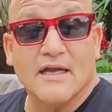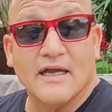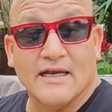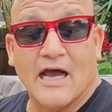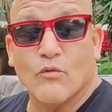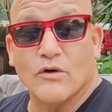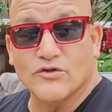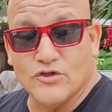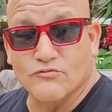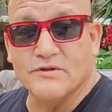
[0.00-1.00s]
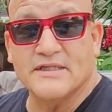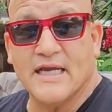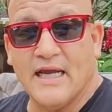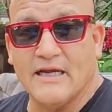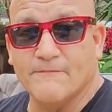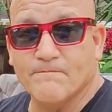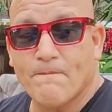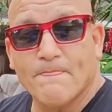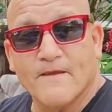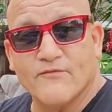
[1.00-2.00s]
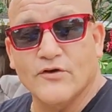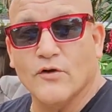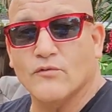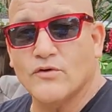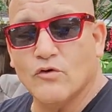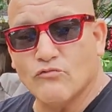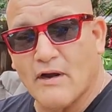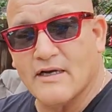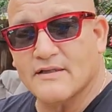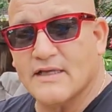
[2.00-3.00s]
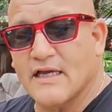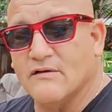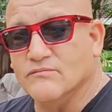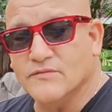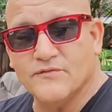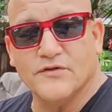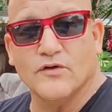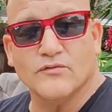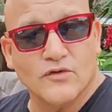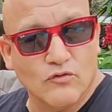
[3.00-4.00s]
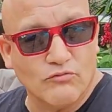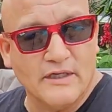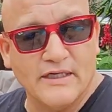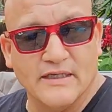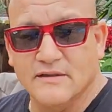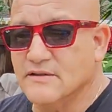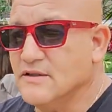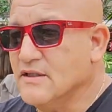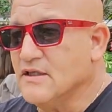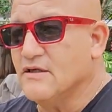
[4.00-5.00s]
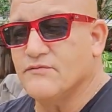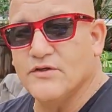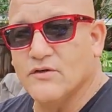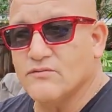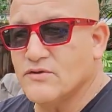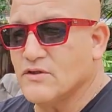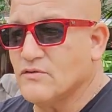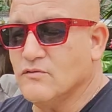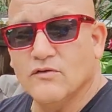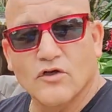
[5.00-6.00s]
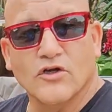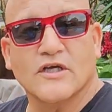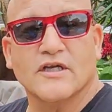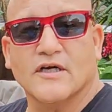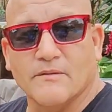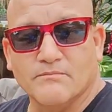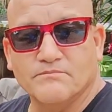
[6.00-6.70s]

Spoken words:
And how well do you retain? If you don't know, write it down. If you don't know, read it. If you don't know, look it up.